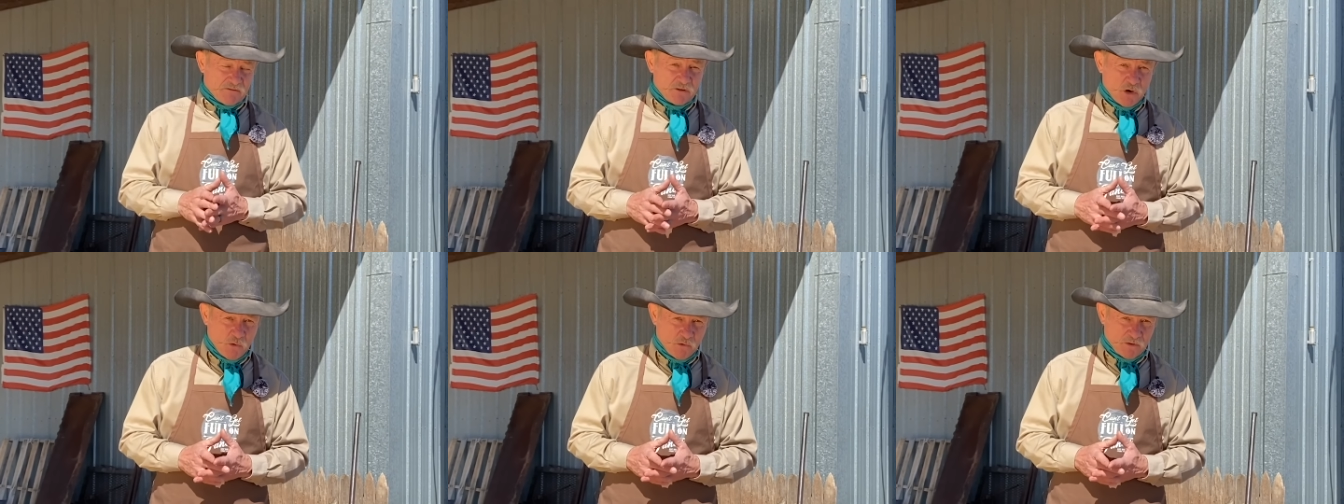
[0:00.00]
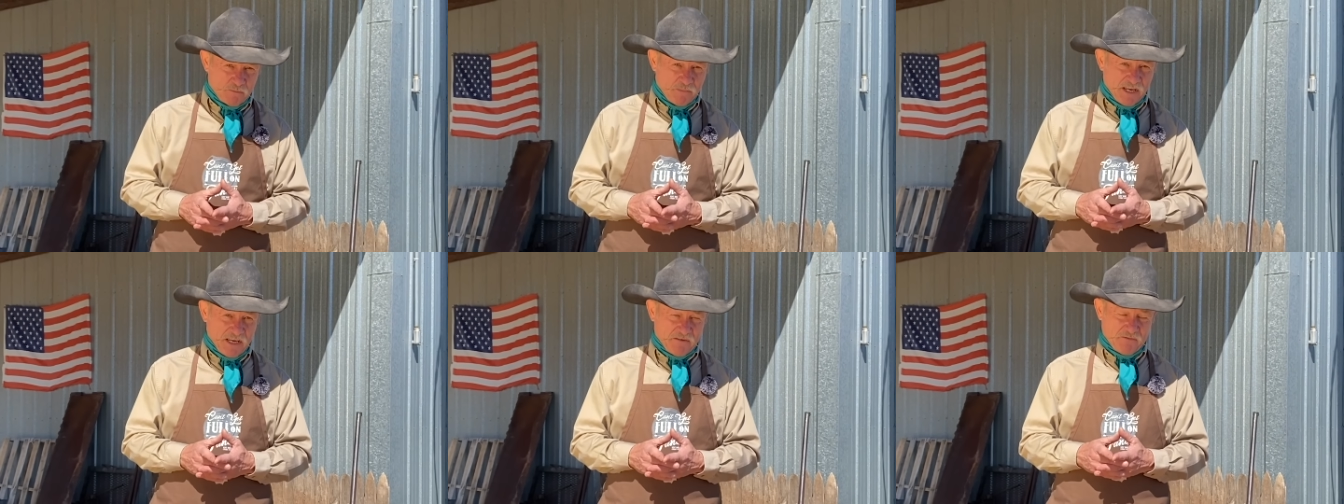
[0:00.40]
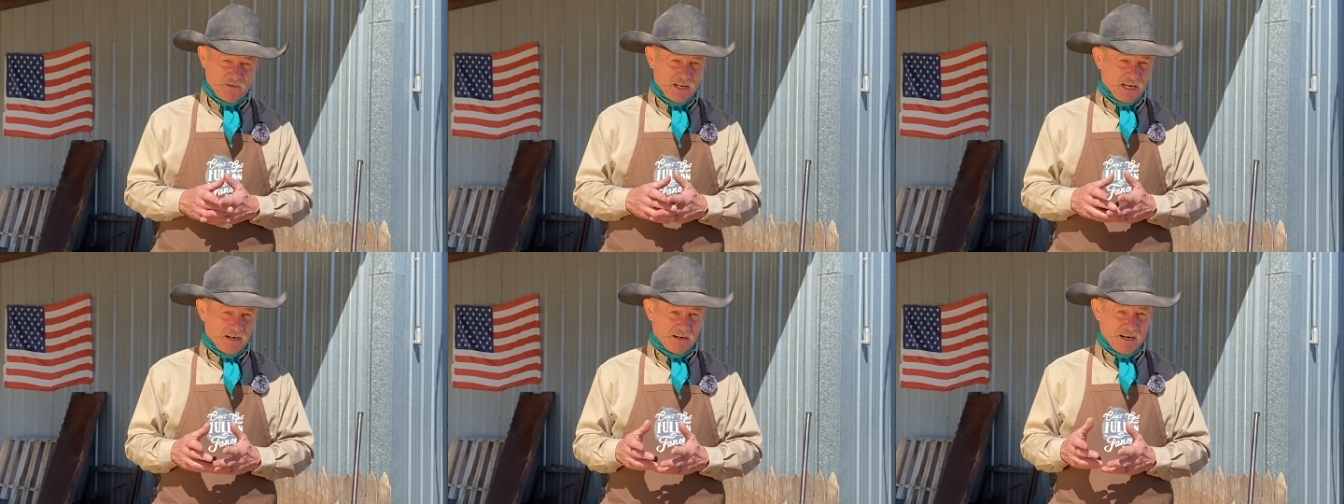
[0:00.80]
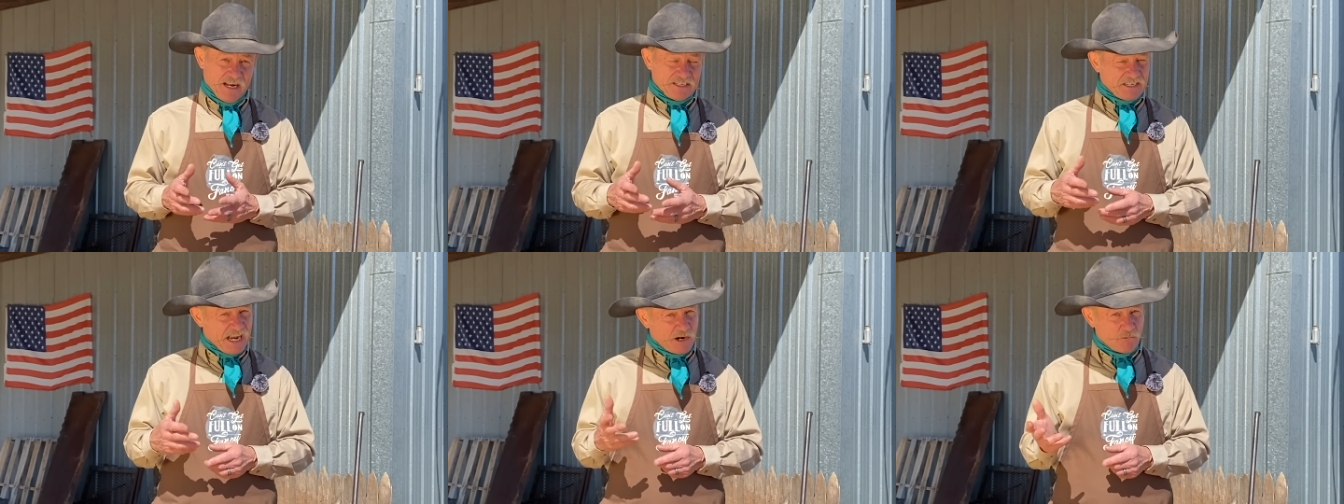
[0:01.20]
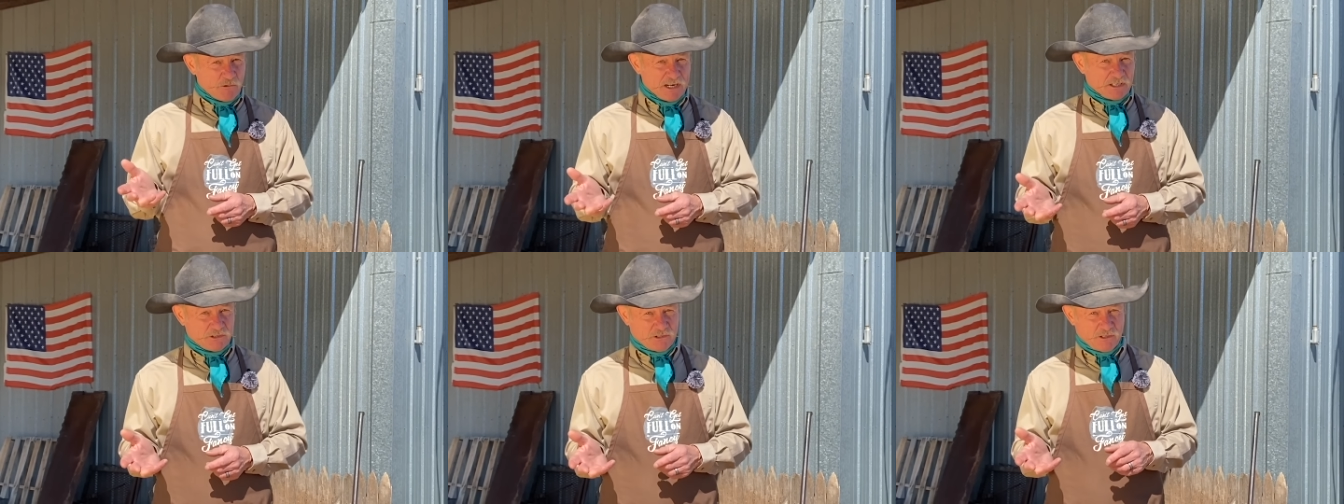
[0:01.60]
of corned beef, now, as I
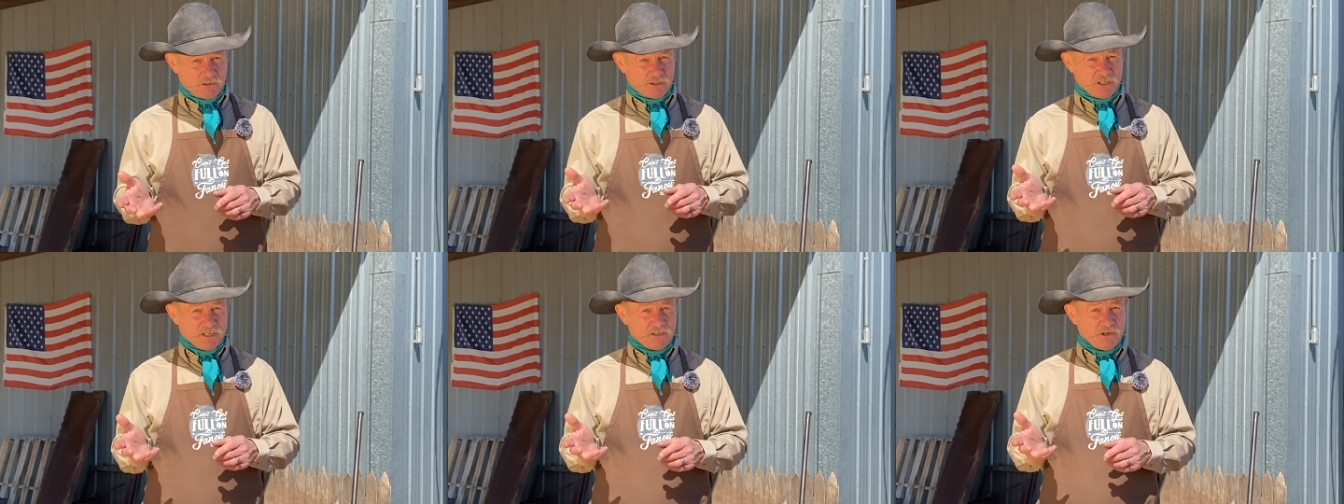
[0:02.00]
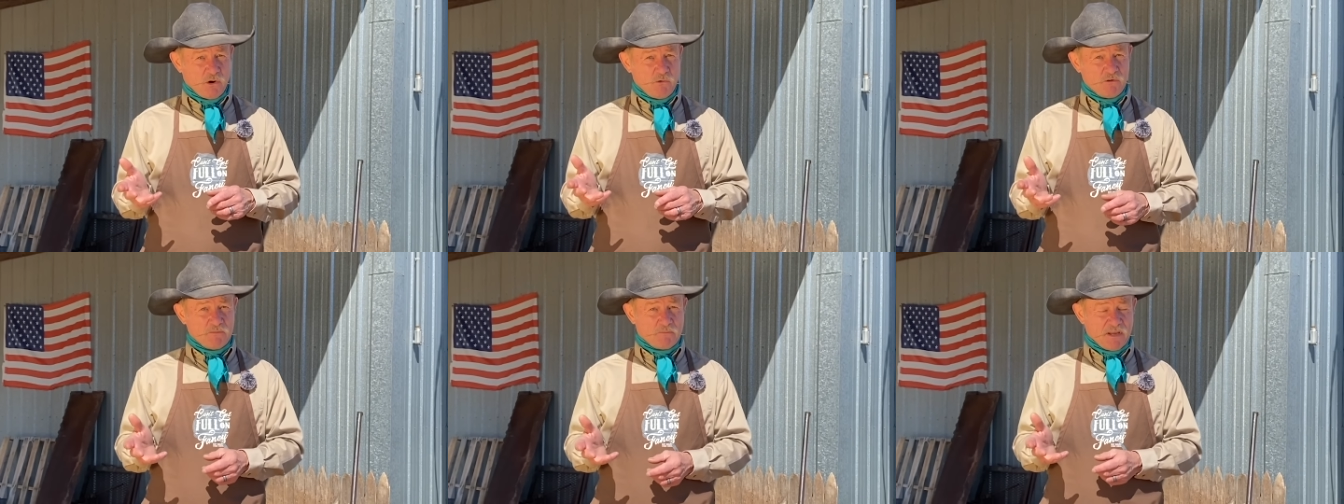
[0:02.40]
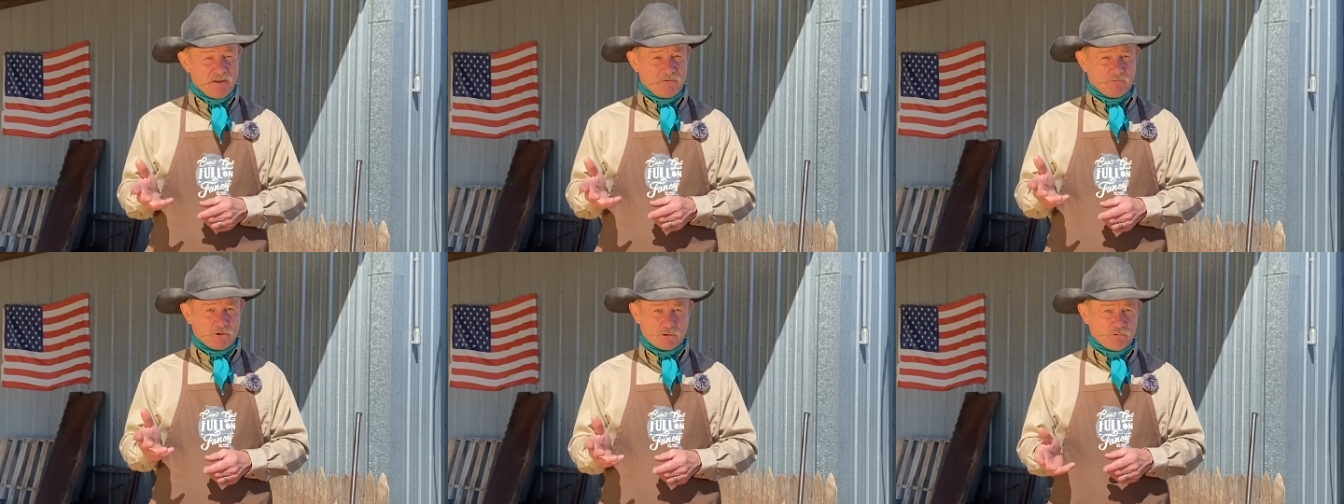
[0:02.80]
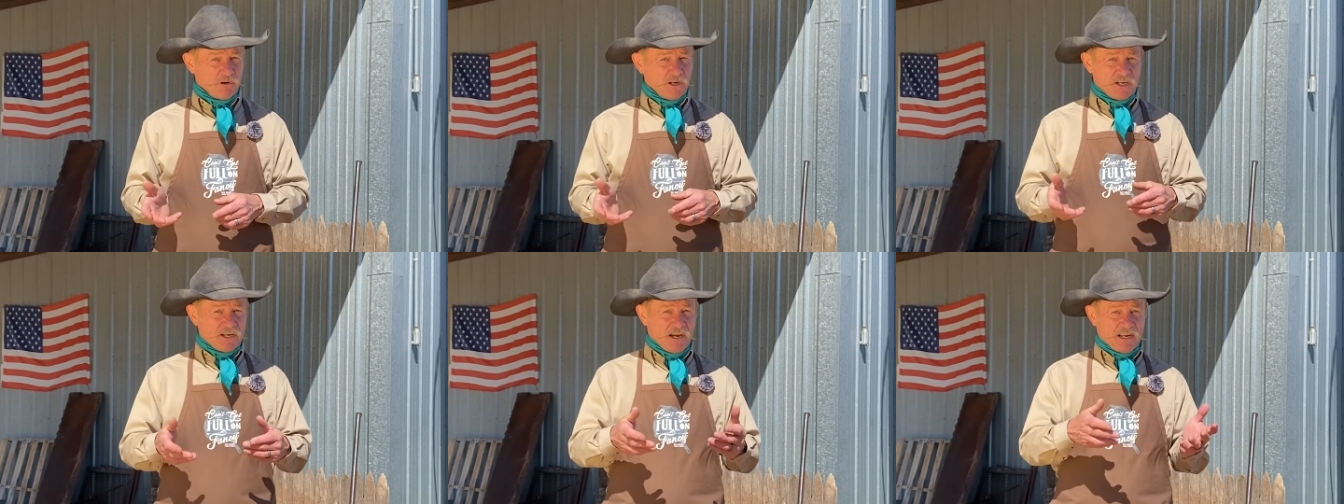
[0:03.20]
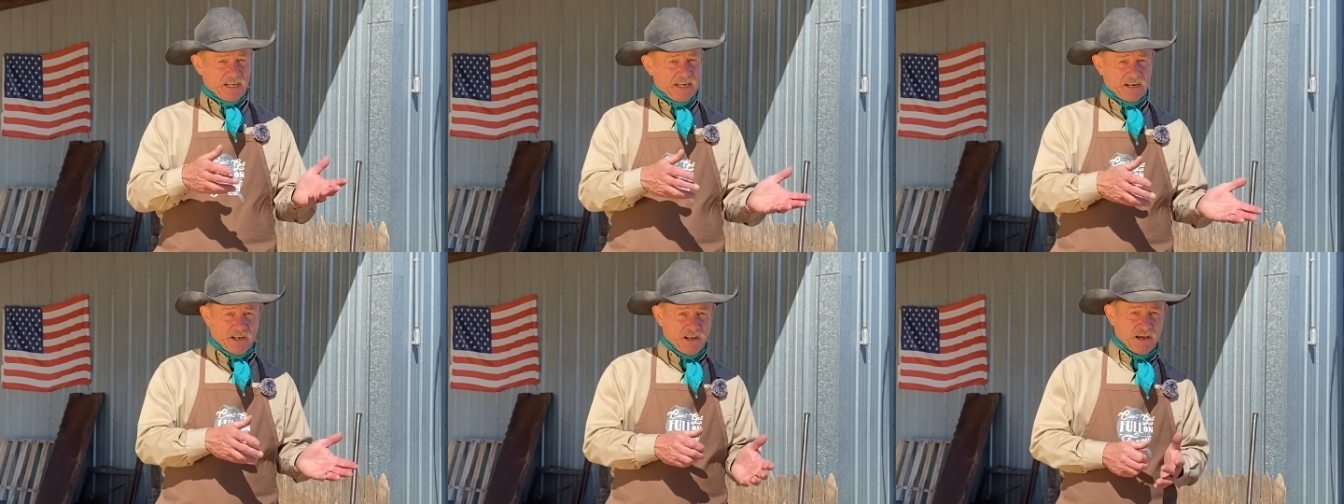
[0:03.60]
researched it, corned beef was really not
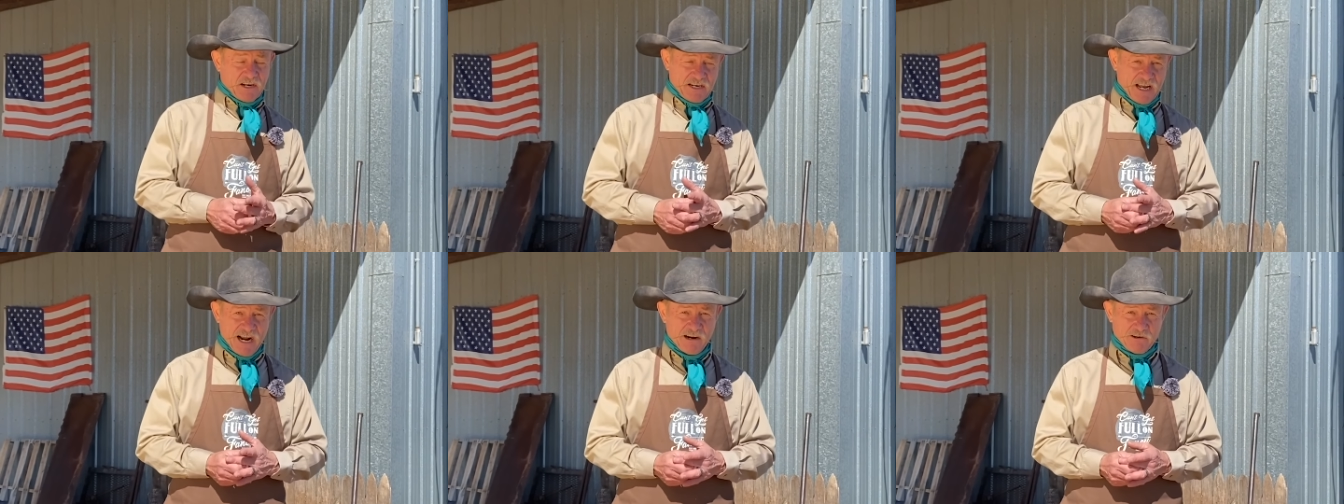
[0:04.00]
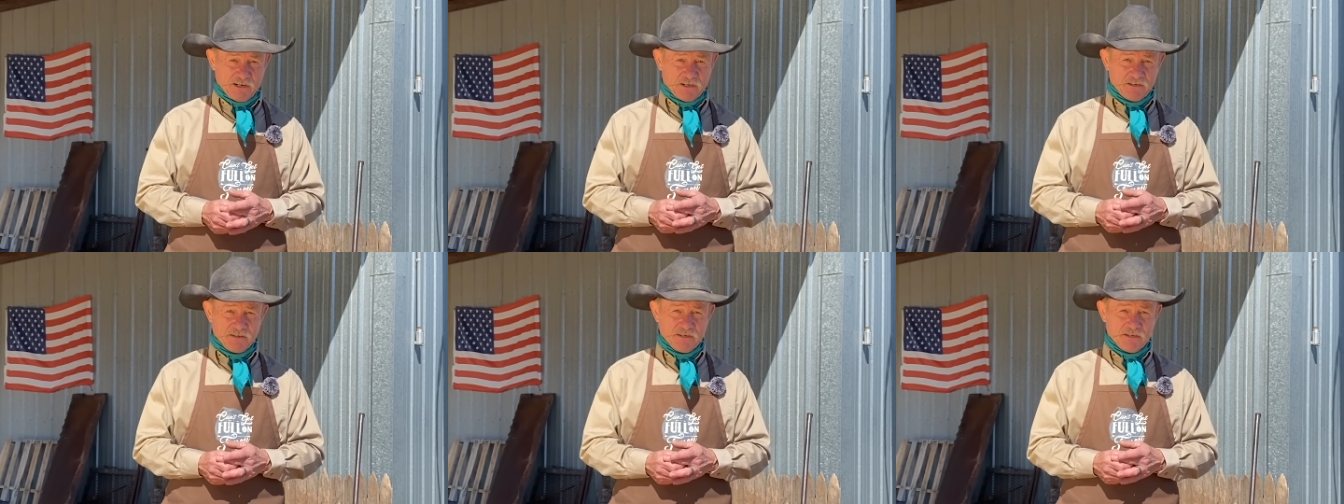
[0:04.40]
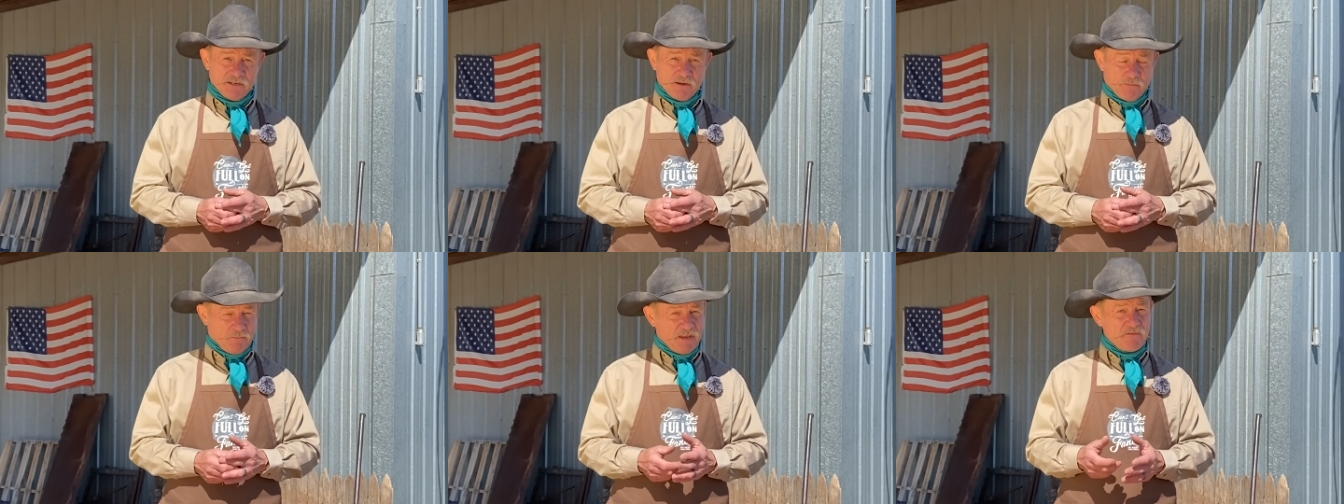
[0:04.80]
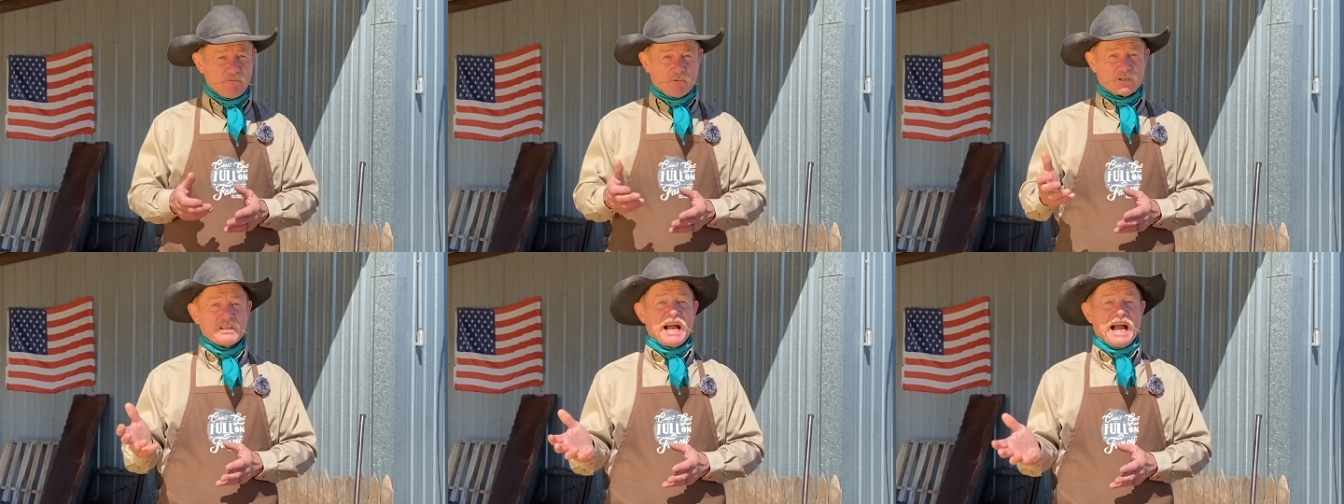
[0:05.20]
eat a lot in Ireland. Beef was